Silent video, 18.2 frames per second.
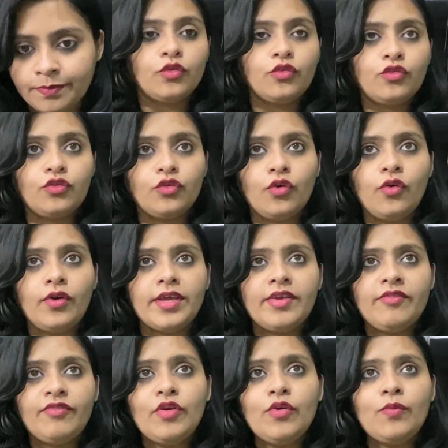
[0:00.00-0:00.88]
So
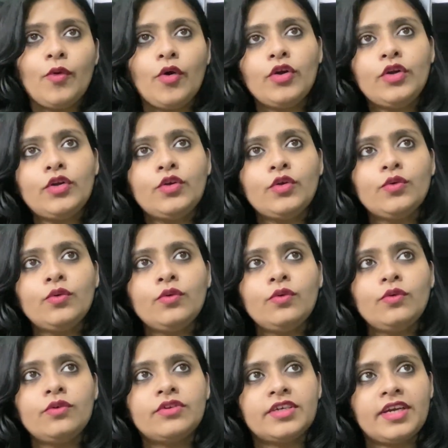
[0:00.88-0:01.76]
if you want
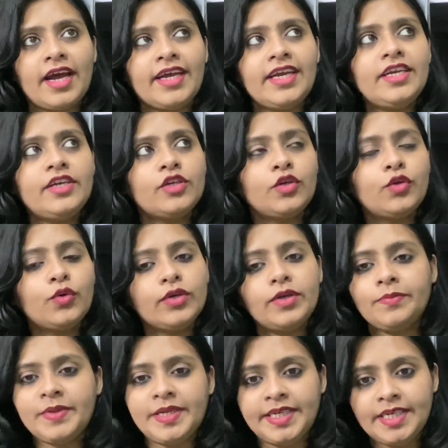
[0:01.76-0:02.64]
to write
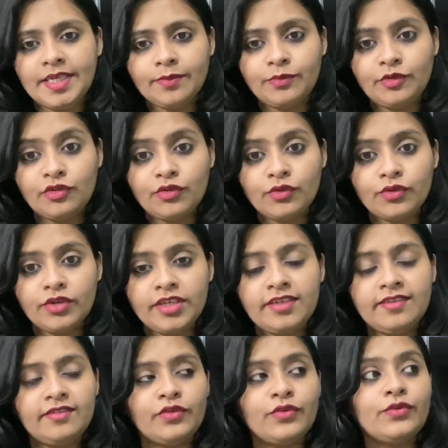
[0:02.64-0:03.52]
good Medium
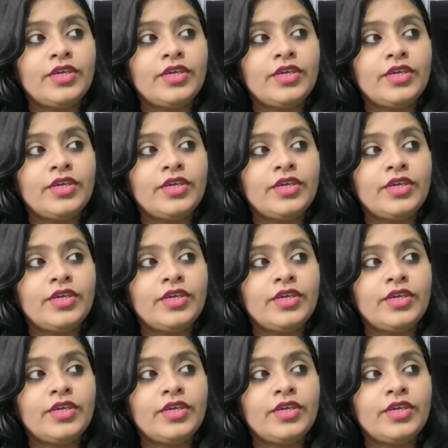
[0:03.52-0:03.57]
stories,